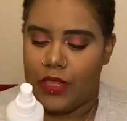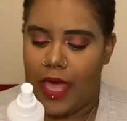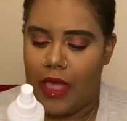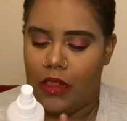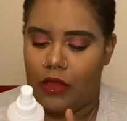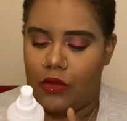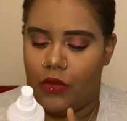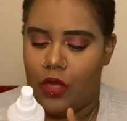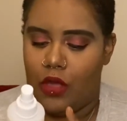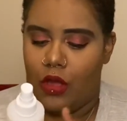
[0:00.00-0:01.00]
aloe,
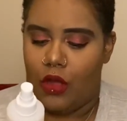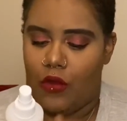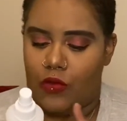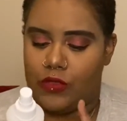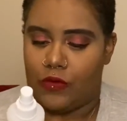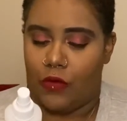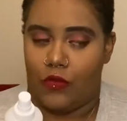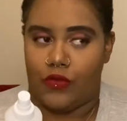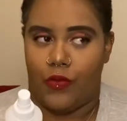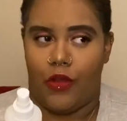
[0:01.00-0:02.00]
herbs, and
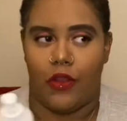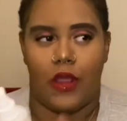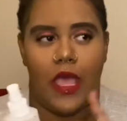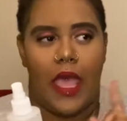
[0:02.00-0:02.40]
rose water.